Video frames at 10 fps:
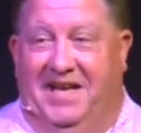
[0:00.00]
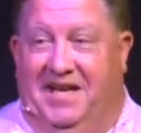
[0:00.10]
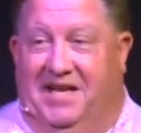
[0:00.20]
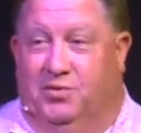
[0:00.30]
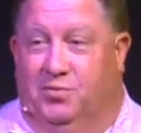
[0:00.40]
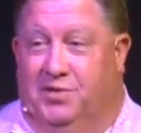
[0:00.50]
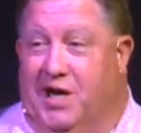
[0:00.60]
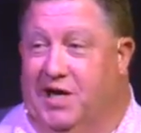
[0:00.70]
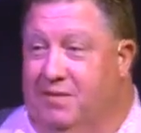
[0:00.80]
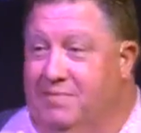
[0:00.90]
Because we were
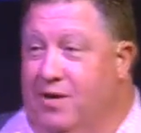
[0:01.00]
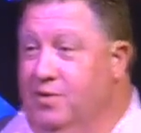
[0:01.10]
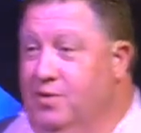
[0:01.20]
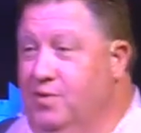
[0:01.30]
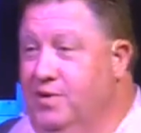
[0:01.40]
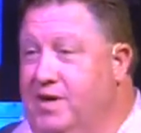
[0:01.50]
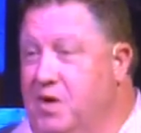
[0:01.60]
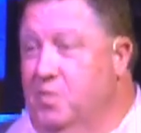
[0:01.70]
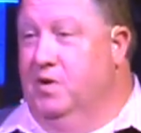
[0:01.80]
talking about we're gonna